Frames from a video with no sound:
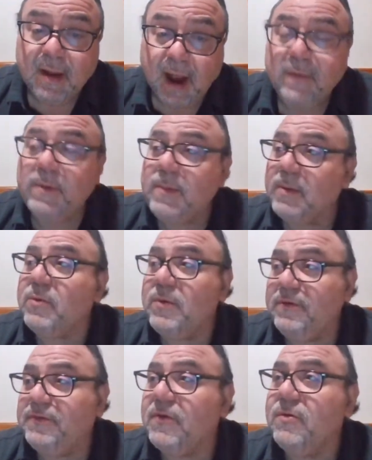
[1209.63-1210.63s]
I remember
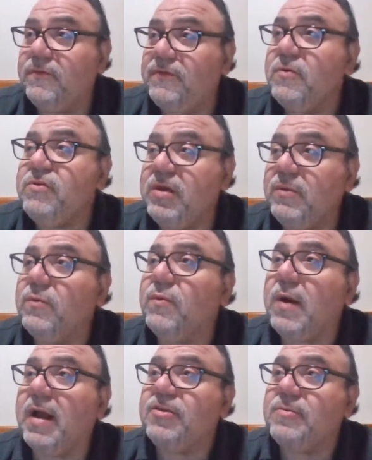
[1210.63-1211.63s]
when Fuji
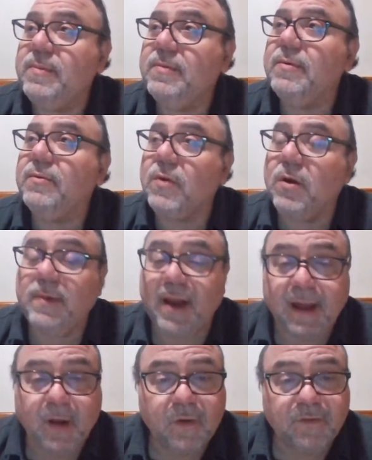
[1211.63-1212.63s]
watched Roma
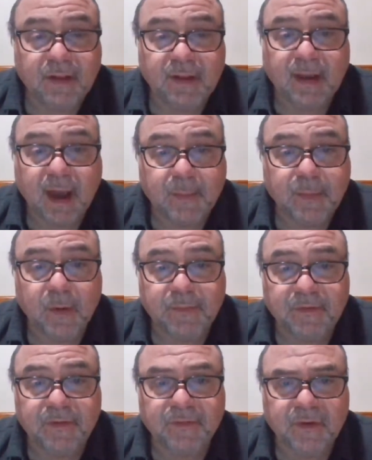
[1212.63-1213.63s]
and I go over the top
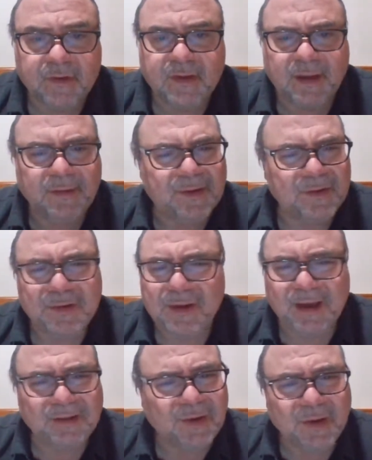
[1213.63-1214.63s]
rope for the first time. He goes, who
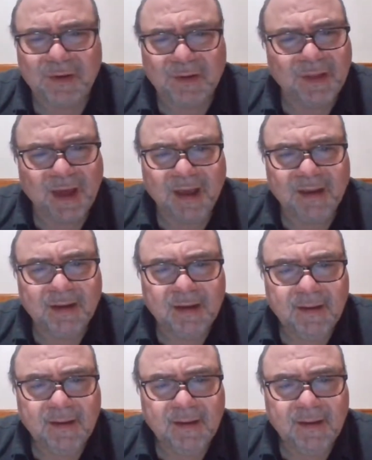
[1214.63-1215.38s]
the hell taught you that?